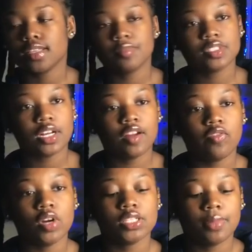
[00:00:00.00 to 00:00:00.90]
said, I'm gonna start
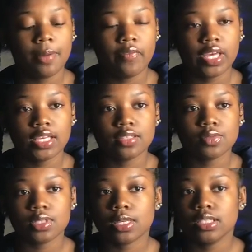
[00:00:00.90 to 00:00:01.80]
off washing my face
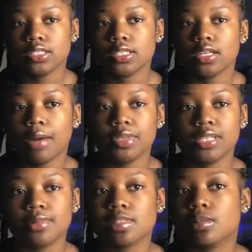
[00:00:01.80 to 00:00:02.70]
with this. I'm gonna
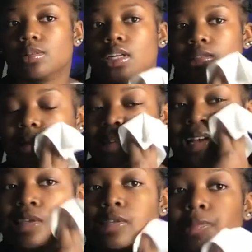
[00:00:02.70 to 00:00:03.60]
keep this lip gloss on because
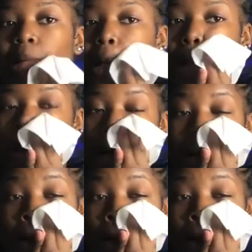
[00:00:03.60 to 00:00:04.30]
I just put it on.